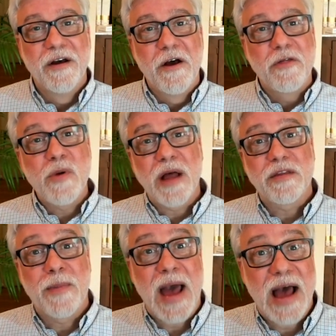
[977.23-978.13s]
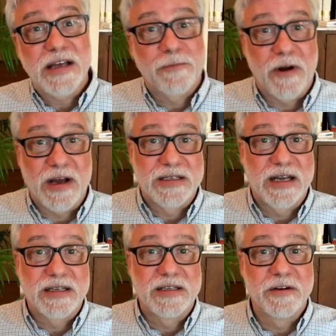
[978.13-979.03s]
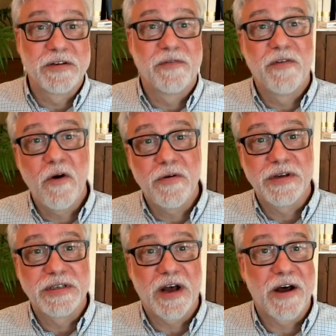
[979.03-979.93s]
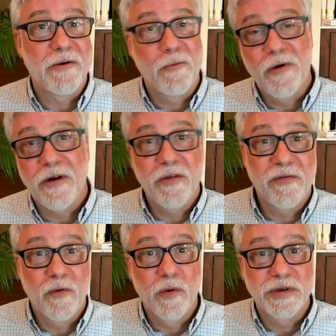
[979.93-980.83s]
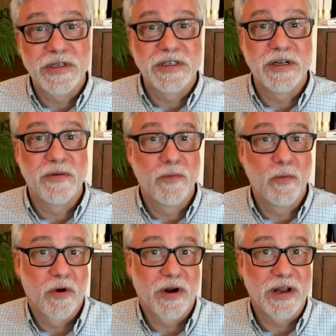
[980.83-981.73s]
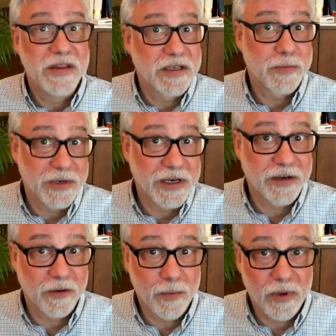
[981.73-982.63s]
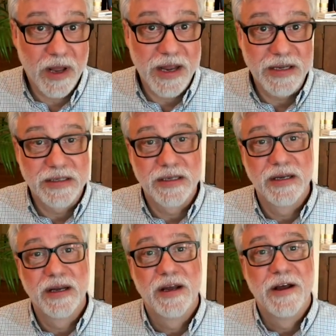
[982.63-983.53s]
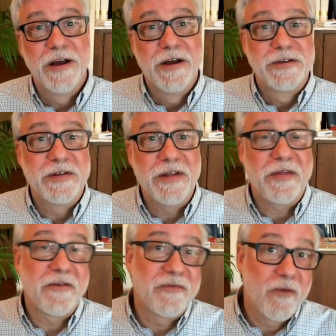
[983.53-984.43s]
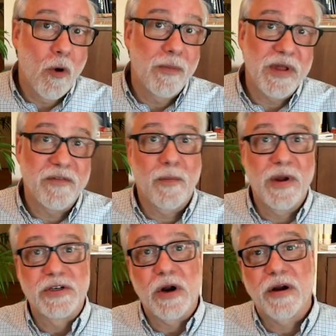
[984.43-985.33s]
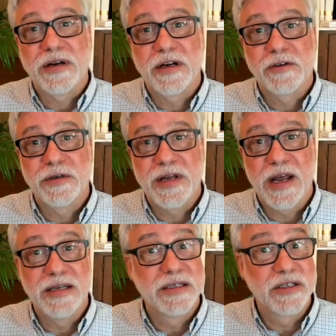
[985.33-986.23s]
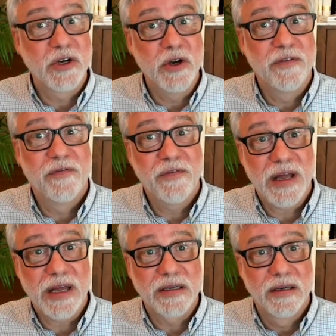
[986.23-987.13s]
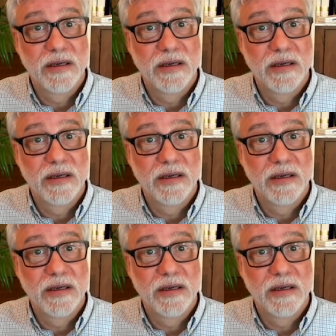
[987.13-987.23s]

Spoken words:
Throughout the past process, there's a focus on what are the forces at work in this particular place, so that the form the information architecture takes is a good fit.